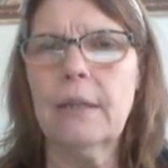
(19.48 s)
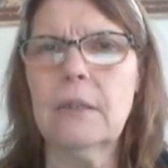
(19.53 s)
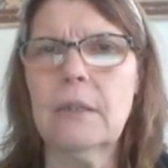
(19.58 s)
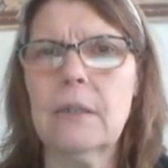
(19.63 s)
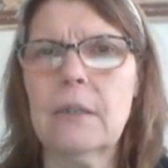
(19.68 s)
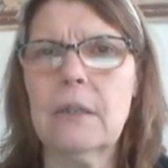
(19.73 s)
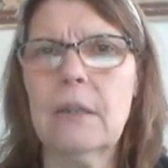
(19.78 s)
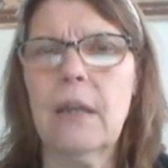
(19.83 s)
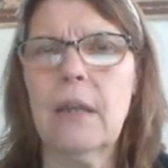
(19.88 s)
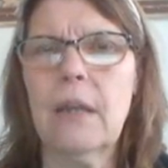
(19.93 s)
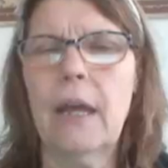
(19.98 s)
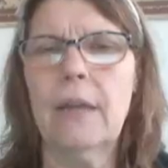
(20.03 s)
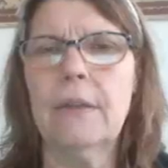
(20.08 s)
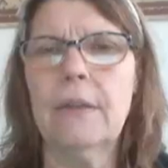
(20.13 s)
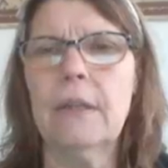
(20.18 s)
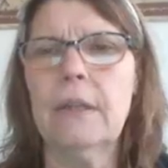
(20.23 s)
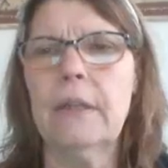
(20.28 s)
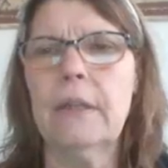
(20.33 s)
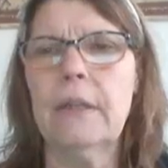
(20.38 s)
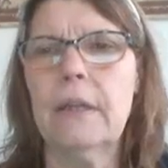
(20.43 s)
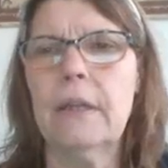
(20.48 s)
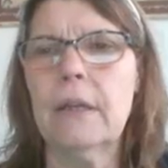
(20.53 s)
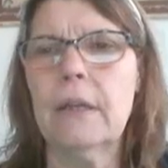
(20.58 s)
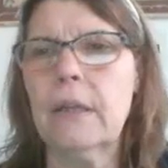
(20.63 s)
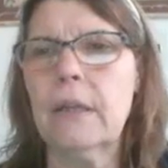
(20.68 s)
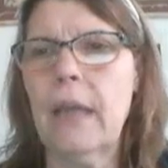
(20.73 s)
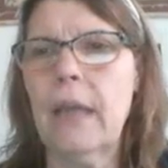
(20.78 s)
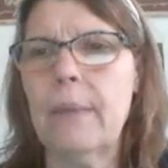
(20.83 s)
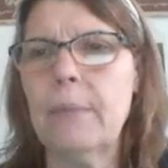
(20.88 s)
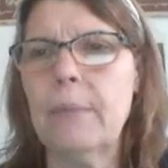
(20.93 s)
it, and then the
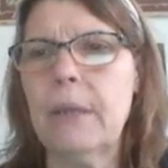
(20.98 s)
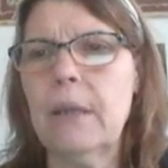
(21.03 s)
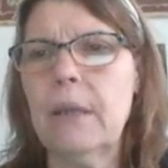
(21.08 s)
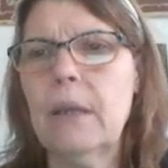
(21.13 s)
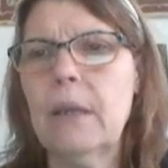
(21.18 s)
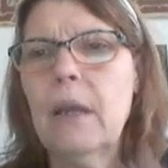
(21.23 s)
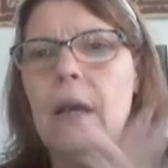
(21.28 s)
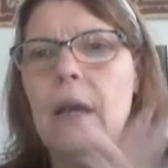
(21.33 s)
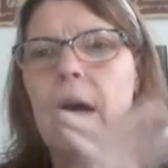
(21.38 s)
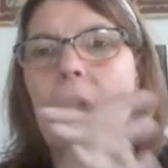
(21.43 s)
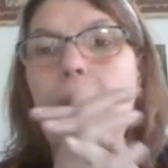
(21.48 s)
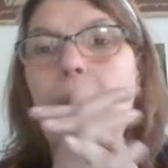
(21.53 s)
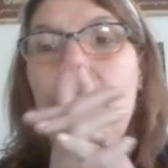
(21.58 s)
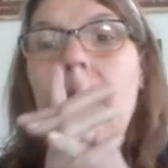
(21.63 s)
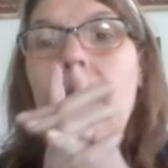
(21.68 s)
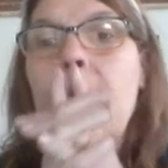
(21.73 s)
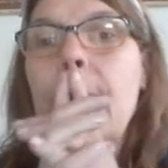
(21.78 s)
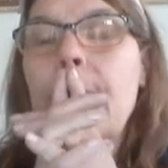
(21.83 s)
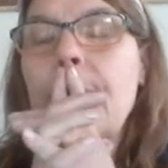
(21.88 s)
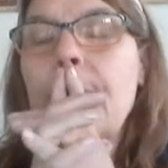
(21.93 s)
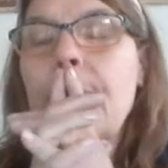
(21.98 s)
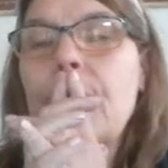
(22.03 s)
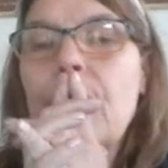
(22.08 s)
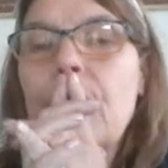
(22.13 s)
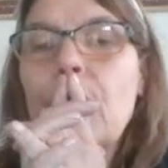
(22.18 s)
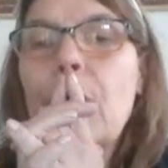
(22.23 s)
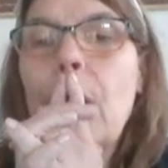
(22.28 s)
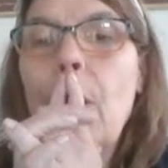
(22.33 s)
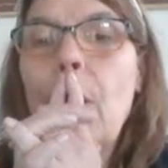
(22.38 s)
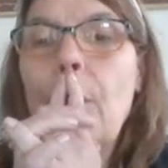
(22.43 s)
Kami
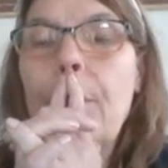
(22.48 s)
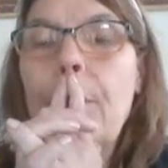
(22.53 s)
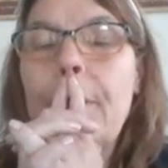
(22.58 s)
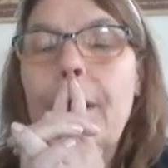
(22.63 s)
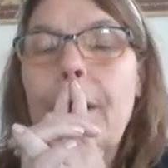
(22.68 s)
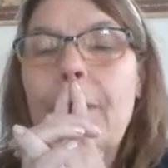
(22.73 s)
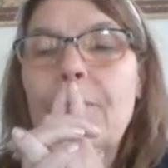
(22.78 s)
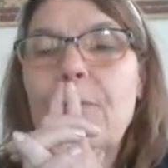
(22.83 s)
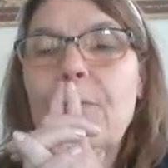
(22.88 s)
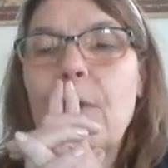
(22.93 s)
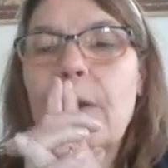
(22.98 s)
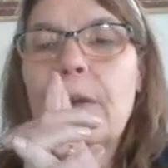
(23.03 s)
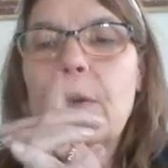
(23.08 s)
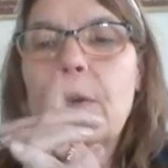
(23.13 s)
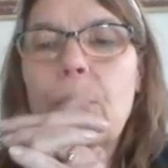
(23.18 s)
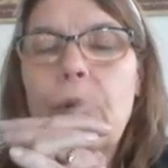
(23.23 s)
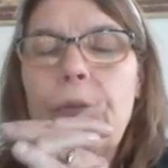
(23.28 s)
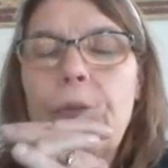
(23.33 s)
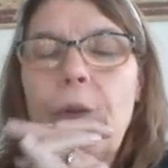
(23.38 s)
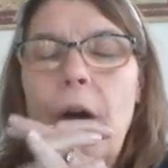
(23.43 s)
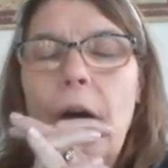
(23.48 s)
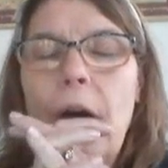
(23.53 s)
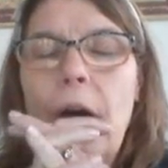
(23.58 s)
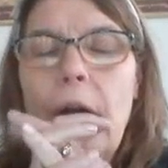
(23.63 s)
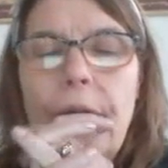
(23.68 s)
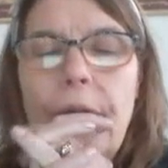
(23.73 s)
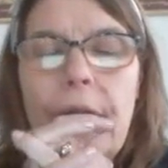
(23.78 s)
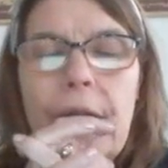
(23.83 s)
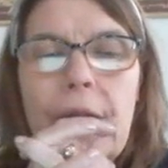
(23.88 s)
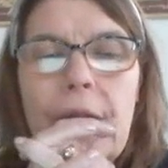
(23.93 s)
will open up for you with
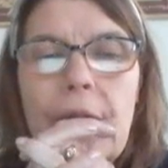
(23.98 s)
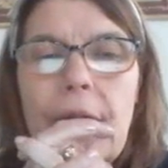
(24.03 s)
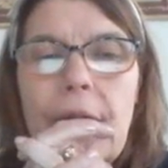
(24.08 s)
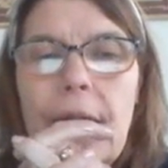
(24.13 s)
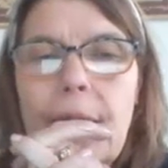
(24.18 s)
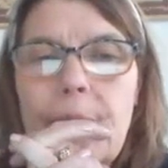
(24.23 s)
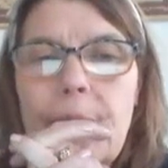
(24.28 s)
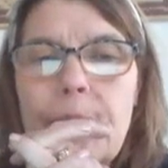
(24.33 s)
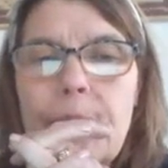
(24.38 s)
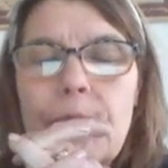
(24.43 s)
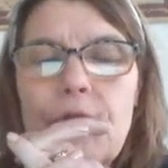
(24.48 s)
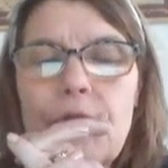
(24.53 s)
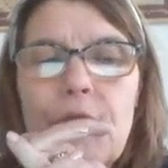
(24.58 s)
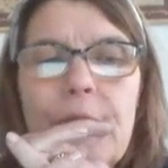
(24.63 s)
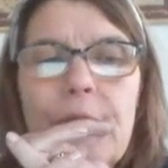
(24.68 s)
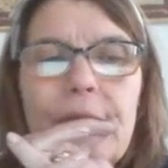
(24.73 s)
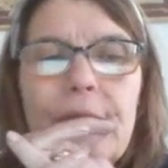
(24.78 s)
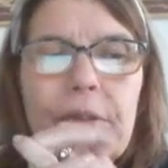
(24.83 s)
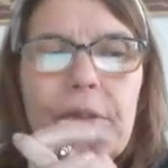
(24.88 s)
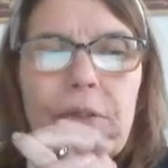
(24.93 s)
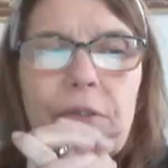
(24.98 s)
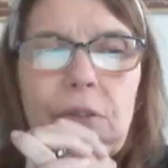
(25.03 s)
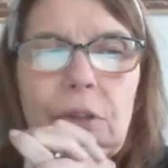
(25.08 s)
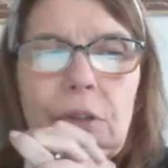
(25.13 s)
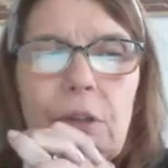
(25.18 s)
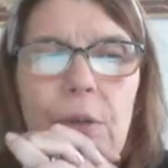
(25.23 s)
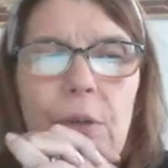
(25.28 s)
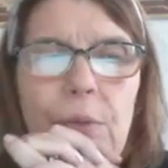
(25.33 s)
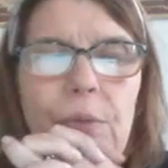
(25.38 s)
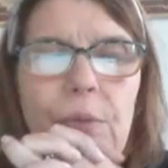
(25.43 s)
all the choices to
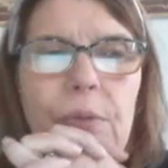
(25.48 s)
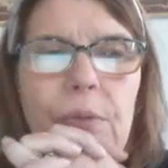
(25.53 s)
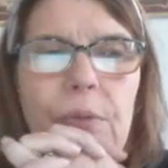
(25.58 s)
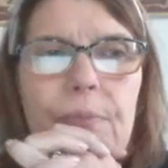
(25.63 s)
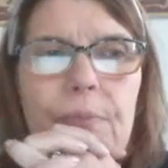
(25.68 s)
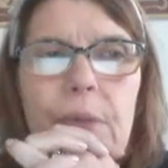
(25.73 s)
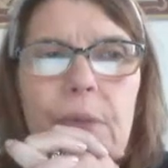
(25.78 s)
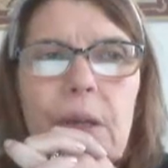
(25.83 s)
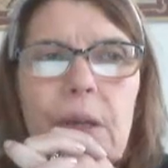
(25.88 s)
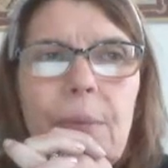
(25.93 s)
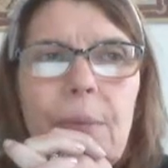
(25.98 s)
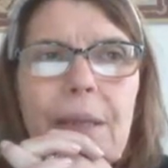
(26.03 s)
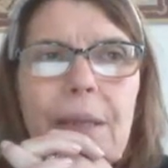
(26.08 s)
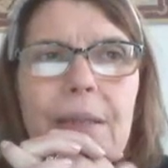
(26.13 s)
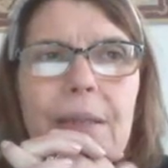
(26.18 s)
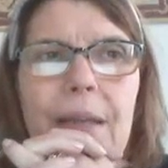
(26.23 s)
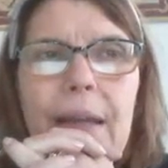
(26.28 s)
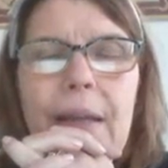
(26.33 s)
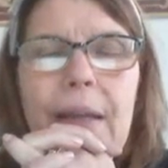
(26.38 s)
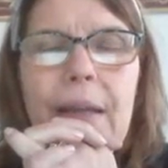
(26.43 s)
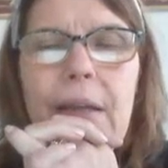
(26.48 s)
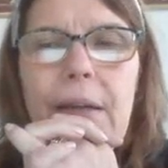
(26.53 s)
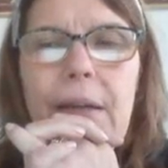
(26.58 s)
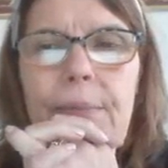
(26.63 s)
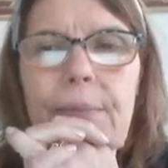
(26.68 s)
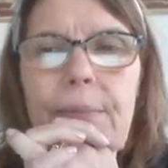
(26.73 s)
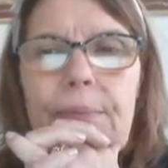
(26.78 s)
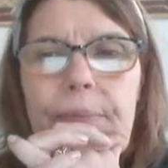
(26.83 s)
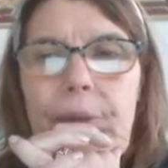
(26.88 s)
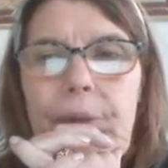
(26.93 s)
use. Might take
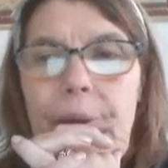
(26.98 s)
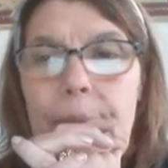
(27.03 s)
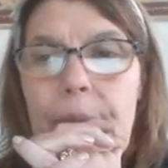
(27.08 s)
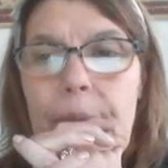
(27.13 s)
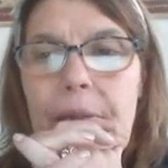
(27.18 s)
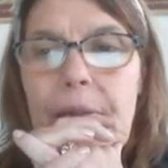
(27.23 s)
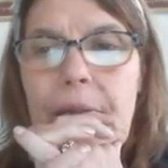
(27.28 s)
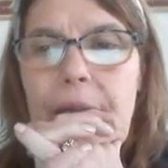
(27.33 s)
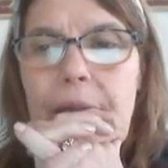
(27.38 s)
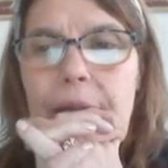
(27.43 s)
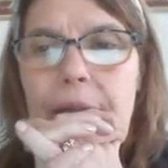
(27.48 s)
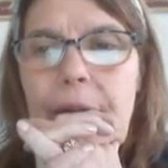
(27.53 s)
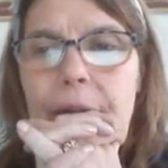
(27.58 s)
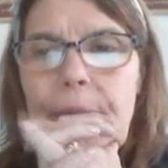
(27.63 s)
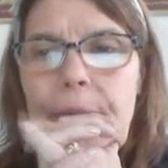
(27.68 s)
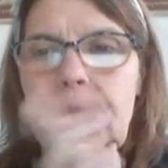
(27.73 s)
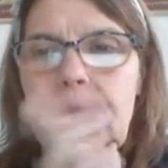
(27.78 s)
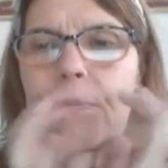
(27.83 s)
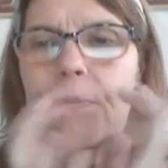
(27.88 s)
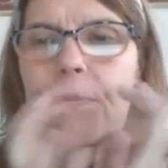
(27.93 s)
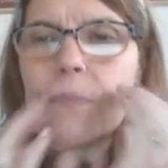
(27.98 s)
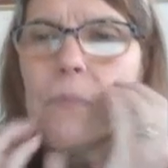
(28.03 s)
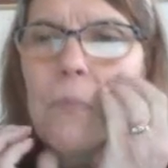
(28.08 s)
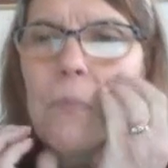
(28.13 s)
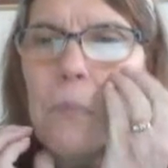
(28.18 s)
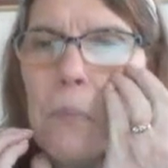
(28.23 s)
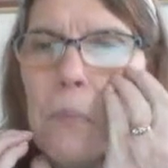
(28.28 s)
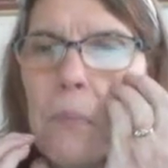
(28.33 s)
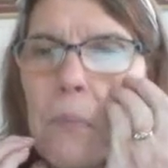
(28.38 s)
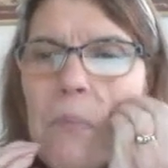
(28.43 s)
a minute here.
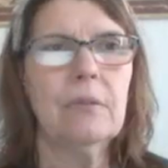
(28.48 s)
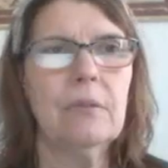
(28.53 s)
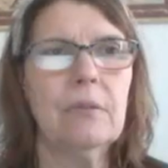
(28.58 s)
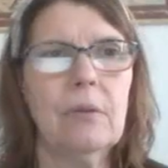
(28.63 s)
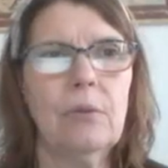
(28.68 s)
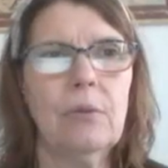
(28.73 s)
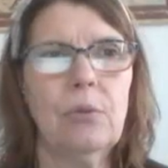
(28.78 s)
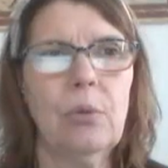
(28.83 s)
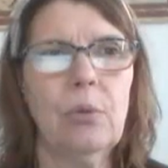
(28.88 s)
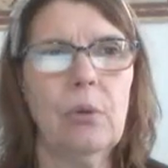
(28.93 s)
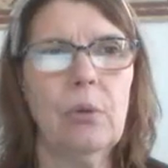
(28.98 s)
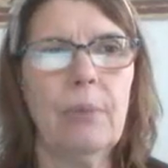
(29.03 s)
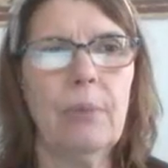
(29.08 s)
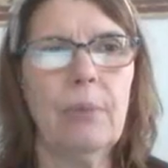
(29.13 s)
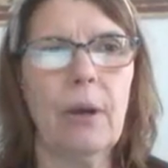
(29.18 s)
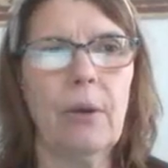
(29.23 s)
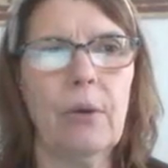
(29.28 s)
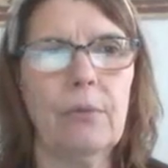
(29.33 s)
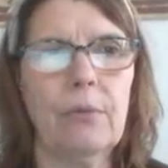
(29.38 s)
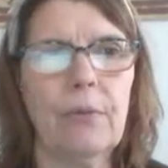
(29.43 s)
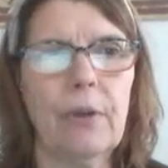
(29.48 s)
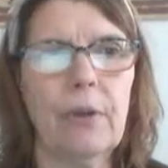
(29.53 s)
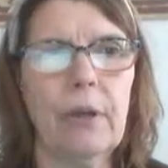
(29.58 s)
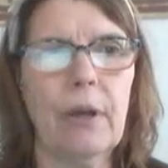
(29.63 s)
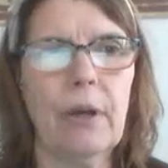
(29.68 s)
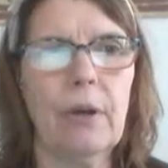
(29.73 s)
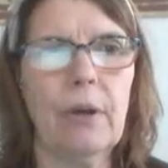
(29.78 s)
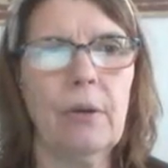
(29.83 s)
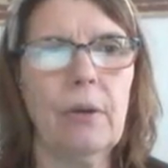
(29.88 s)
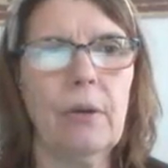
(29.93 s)
This toolbar over
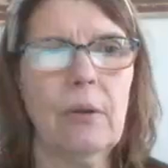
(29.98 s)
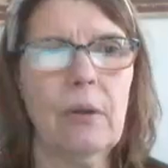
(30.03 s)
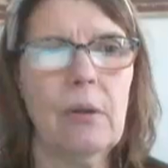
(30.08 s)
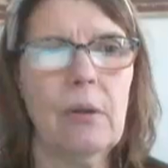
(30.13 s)
here.